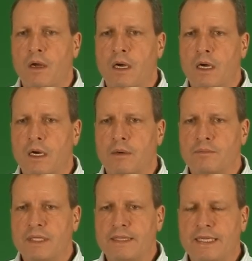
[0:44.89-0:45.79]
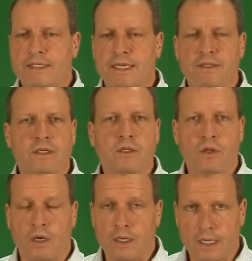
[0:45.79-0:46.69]
that they tend to
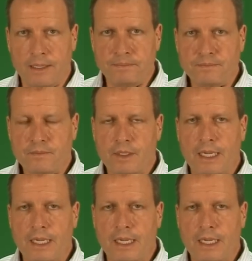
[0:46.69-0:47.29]
clog up,